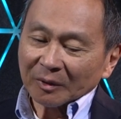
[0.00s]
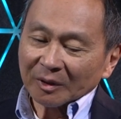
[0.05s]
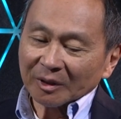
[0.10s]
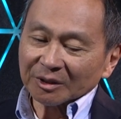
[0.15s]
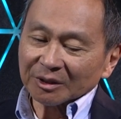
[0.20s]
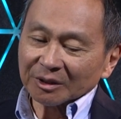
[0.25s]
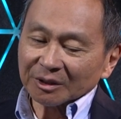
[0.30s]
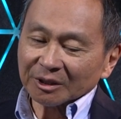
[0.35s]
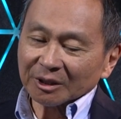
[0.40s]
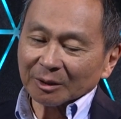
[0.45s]

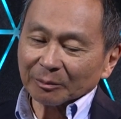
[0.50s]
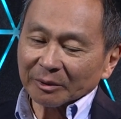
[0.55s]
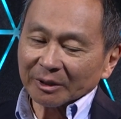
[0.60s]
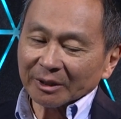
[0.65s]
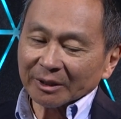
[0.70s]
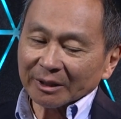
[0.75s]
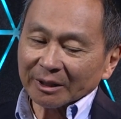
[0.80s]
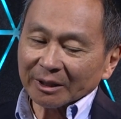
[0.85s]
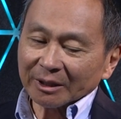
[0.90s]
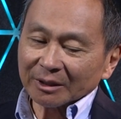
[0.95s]
this is
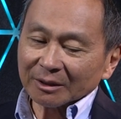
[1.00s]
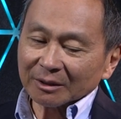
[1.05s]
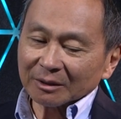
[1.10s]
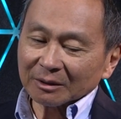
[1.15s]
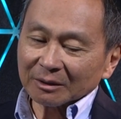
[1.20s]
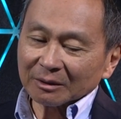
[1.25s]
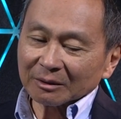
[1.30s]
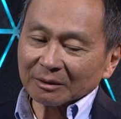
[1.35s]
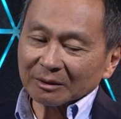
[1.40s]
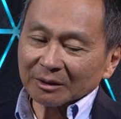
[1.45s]
something that
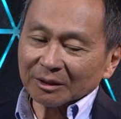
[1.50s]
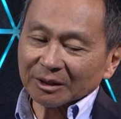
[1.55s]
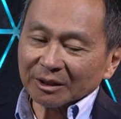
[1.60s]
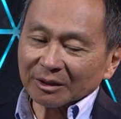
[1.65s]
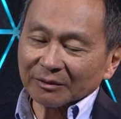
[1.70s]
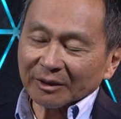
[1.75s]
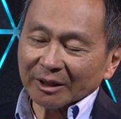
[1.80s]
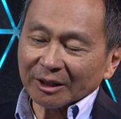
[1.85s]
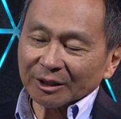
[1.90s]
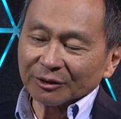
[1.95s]
is
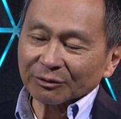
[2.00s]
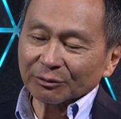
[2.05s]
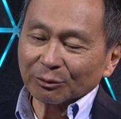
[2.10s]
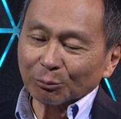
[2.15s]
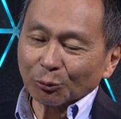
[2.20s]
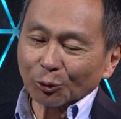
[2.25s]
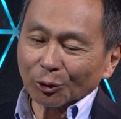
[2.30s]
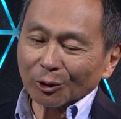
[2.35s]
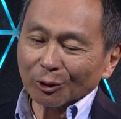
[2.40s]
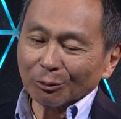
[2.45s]
advice
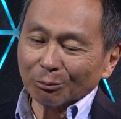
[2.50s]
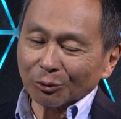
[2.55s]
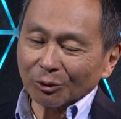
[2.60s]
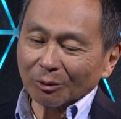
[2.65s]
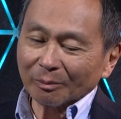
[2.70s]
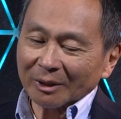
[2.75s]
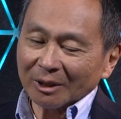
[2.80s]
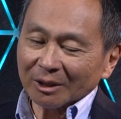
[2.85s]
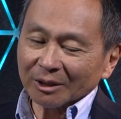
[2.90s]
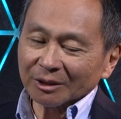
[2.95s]
for more
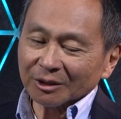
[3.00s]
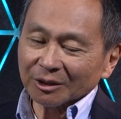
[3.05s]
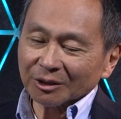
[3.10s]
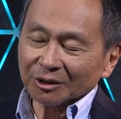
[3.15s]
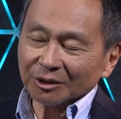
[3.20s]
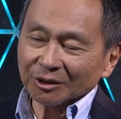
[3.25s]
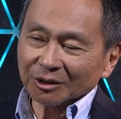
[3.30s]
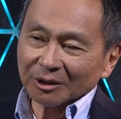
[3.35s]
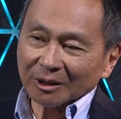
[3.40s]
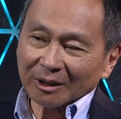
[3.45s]
liberal
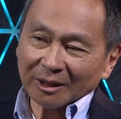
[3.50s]
politicians.